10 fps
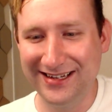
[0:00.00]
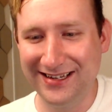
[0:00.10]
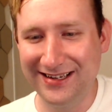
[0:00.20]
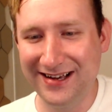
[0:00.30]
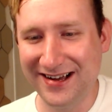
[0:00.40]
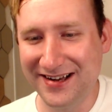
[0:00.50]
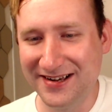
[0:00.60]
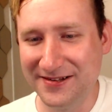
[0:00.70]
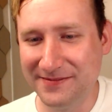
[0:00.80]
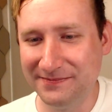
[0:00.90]

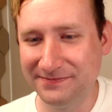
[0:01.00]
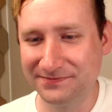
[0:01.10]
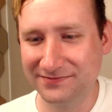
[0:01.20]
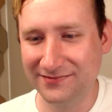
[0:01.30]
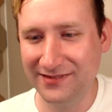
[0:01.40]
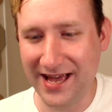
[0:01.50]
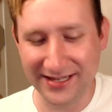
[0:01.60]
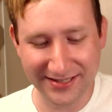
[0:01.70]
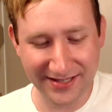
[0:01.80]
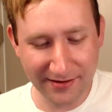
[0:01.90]
Yeah,
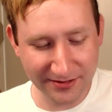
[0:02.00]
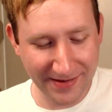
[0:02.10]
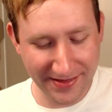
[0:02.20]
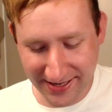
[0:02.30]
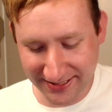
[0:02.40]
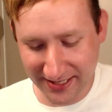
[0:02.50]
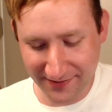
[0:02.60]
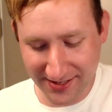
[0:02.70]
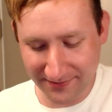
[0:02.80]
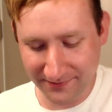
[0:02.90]
so that was my Thanksgiving.